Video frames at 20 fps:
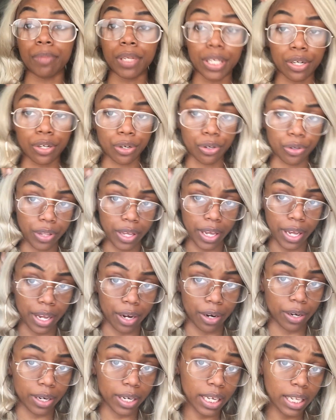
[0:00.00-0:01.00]
me curl the
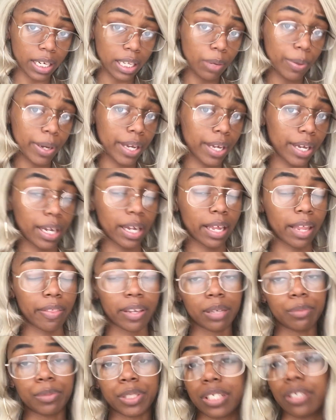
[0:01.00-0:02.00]
hair anyway. I
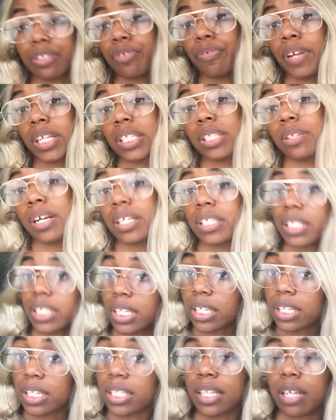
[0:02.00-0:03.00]
think I'm just gonna do flexi rods
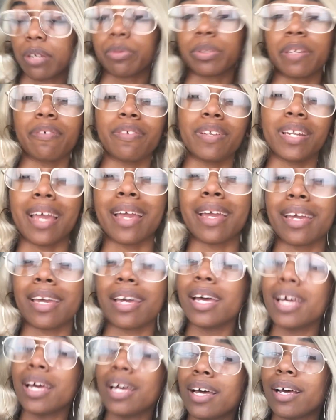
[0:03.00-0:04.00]
again because I don't really feel
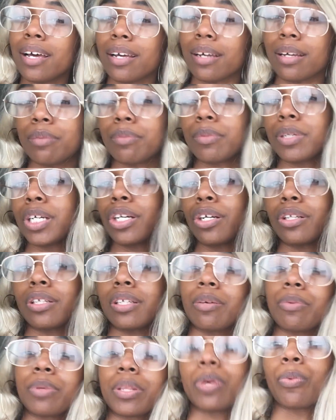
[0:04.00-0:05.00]
like
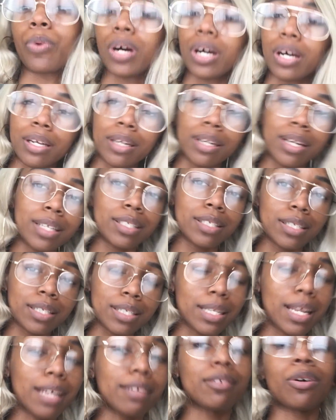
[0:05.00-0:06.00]
curling it with a wand. I
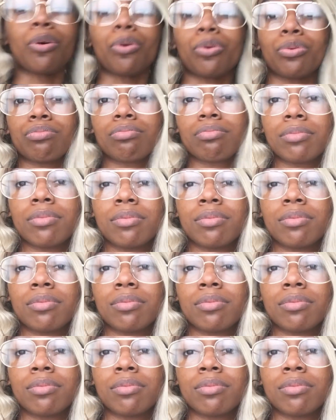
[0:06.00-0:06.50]
don't.